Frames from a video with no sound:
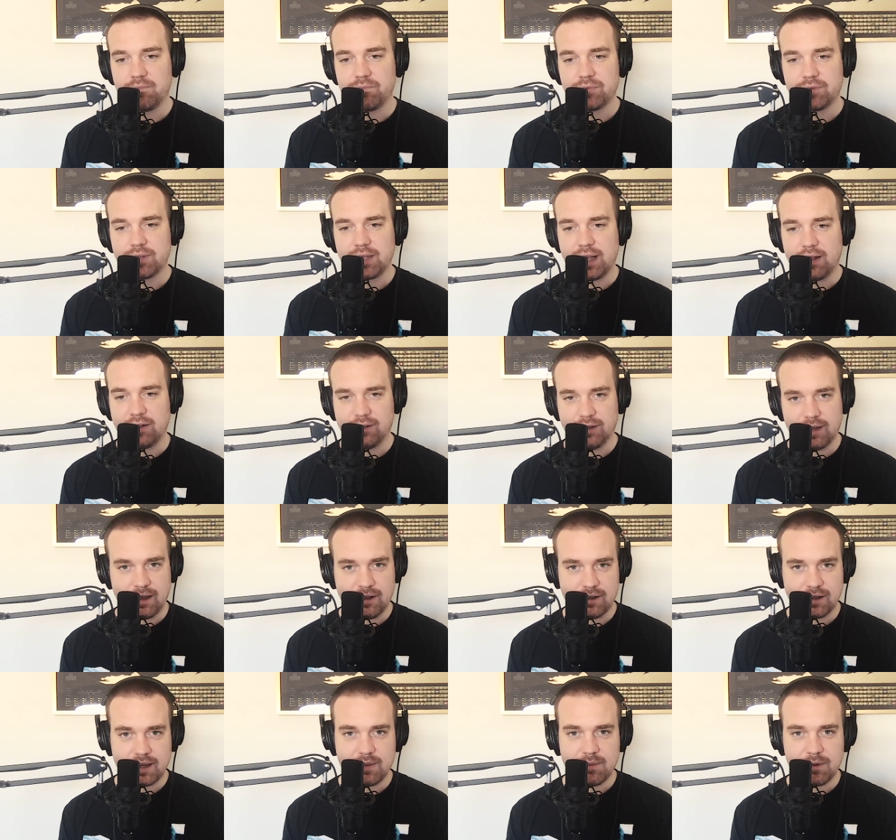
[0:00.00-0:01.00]

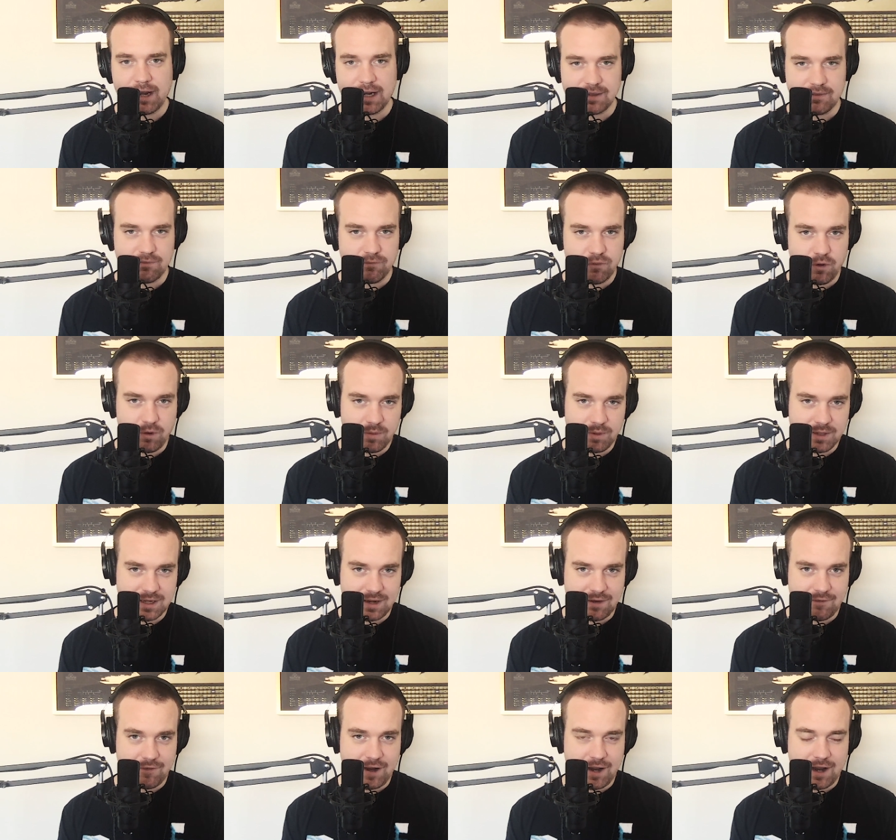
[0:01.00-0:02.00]
I'll keep you guys informed as
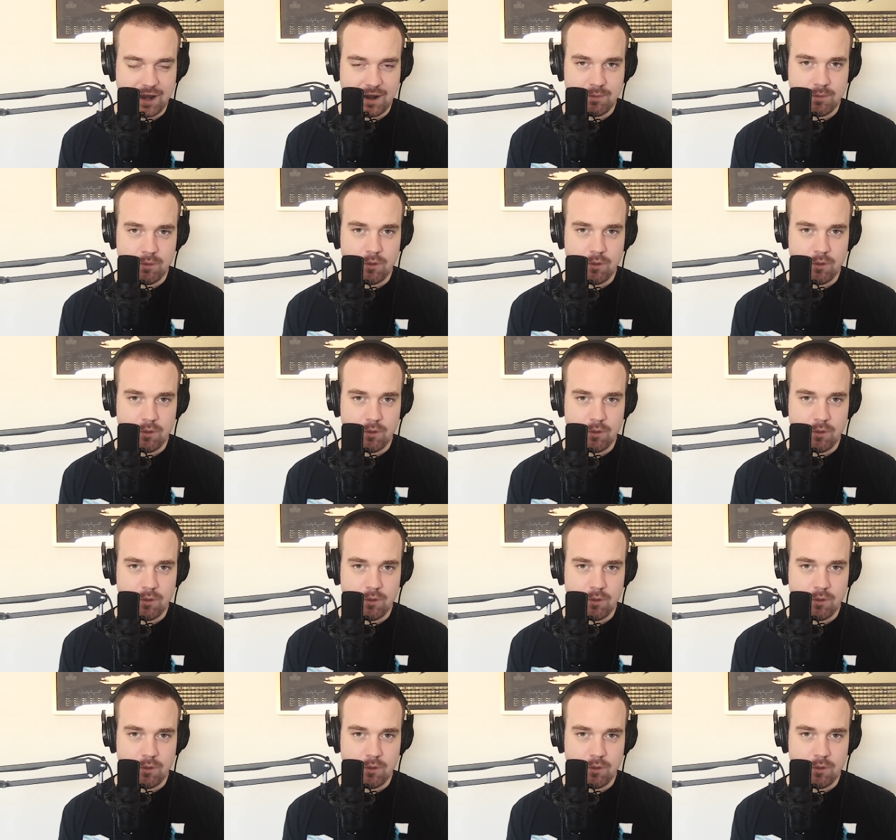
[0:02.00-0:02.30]
I find out